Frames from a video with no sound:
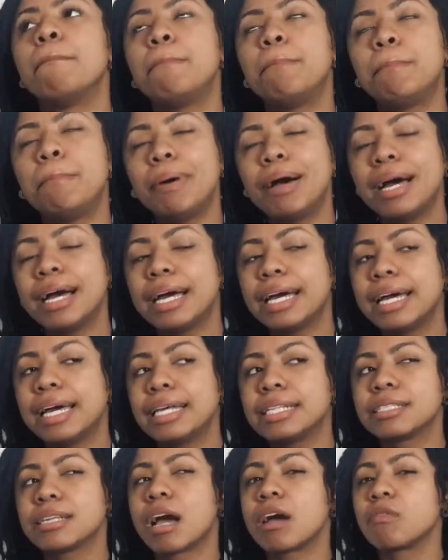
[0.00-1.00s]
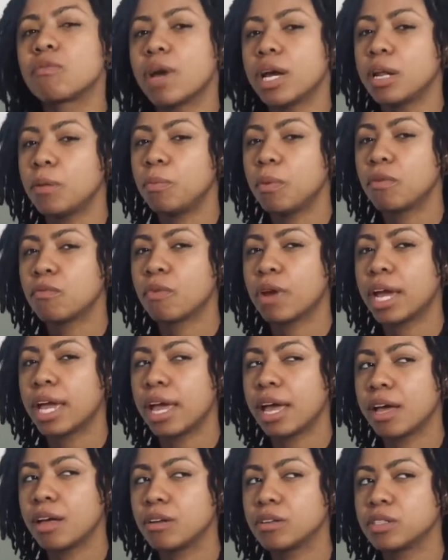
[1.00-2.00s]
But I read up on
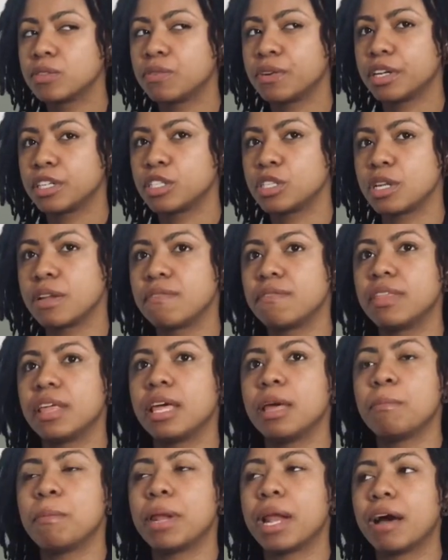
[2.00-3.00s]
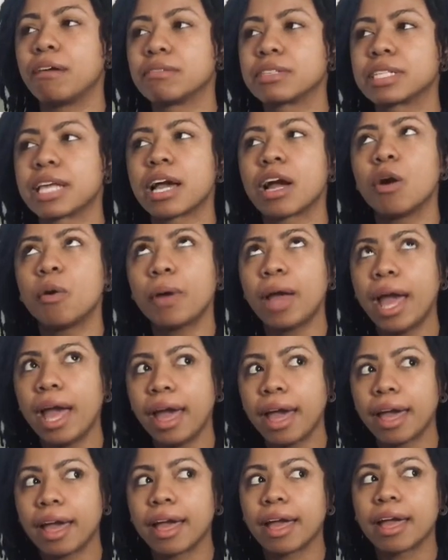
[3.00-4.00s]
Rael's version of them, and I was like,
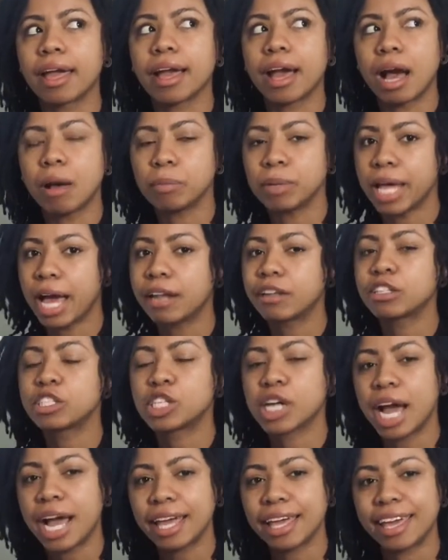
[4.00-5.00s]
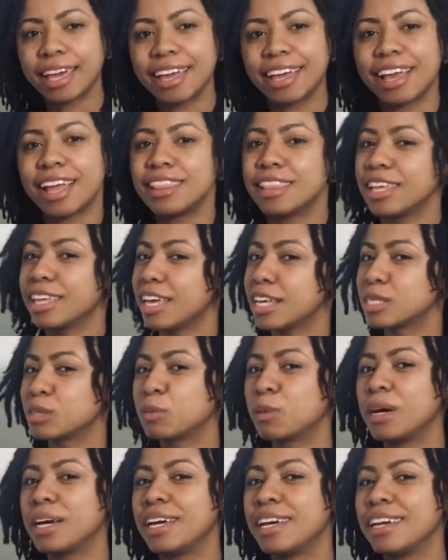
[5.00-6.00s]
okay, I'm down to try it. And then guess
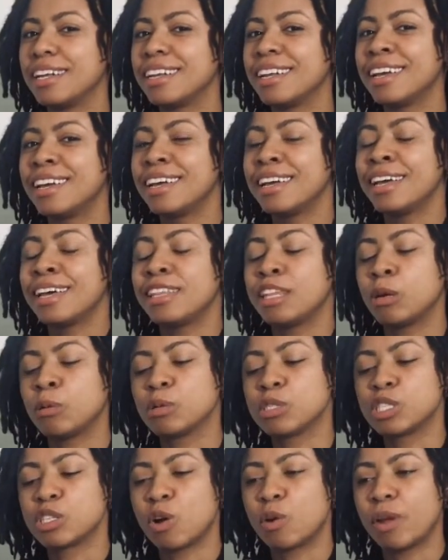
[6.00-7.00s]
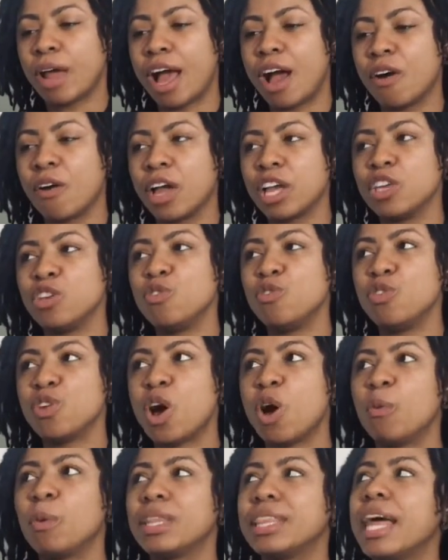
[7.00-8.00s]
what? They were sold out, and you
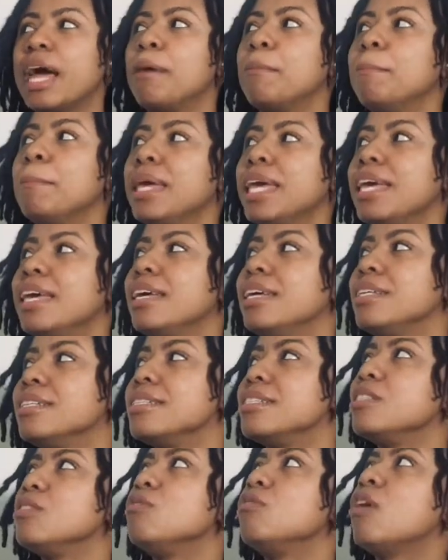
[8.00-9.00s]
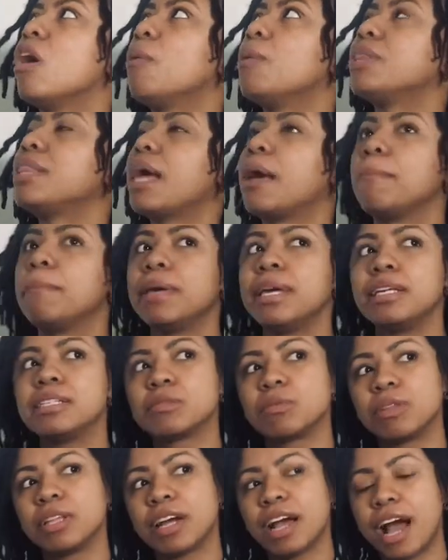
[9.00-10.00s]
know what that means. You know what that means
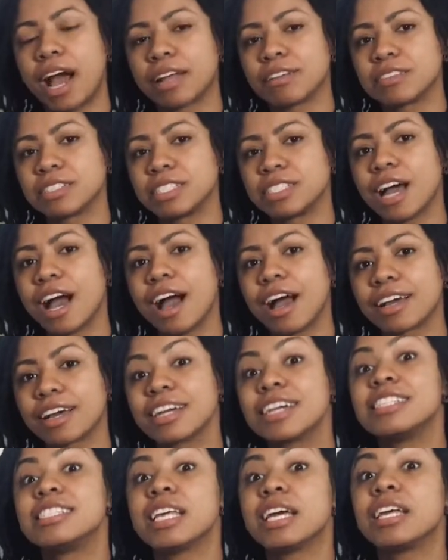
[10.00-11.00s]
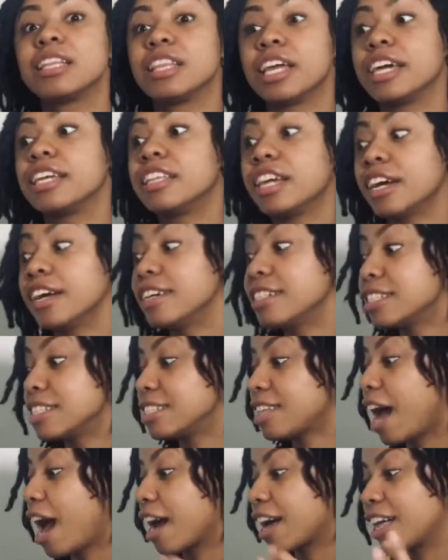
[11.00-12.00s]
when they're out of stock, because they're in
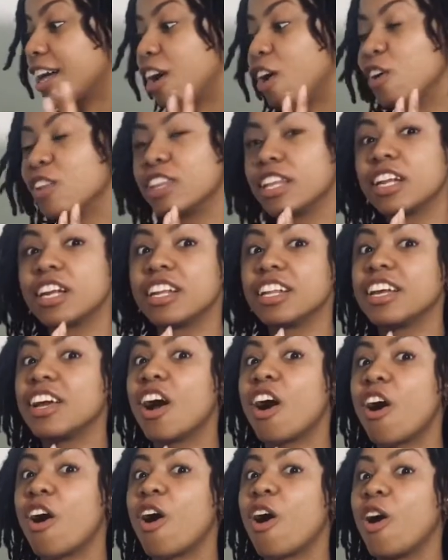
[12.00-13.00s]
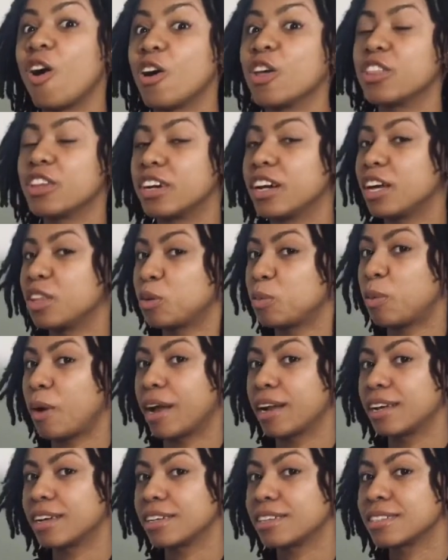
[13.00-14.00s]
stock on literally all their other
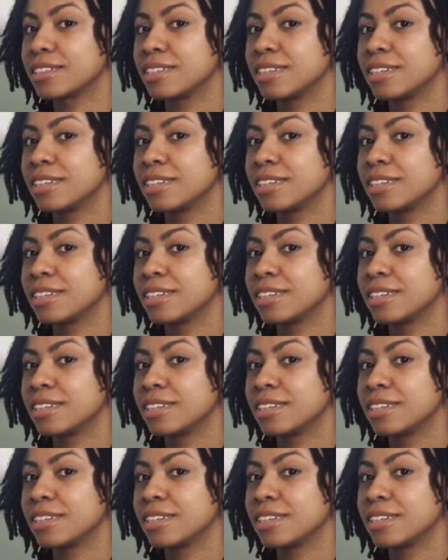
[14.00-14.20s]
products.